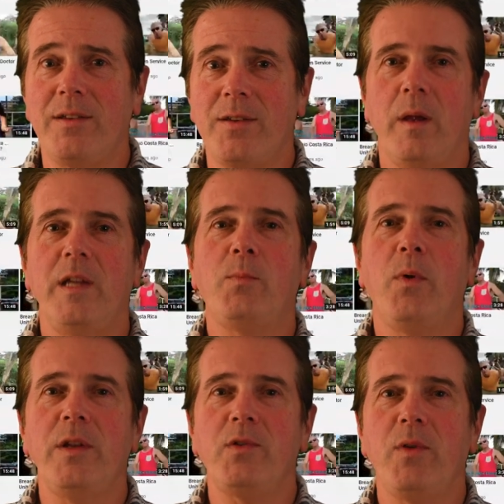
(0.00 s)
So he's
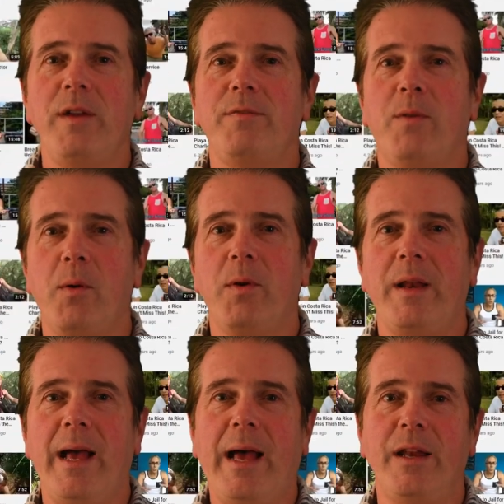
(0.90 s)
pretty straightforward
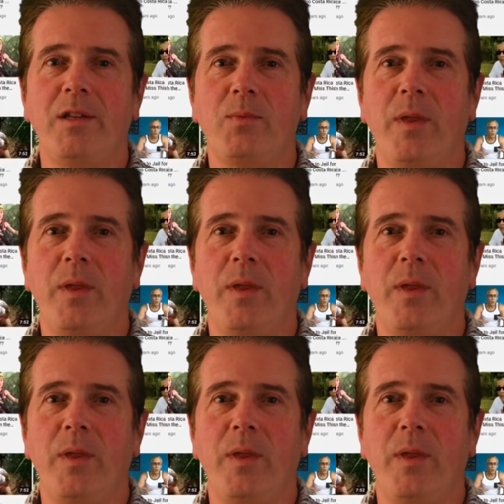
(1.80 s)
and honest with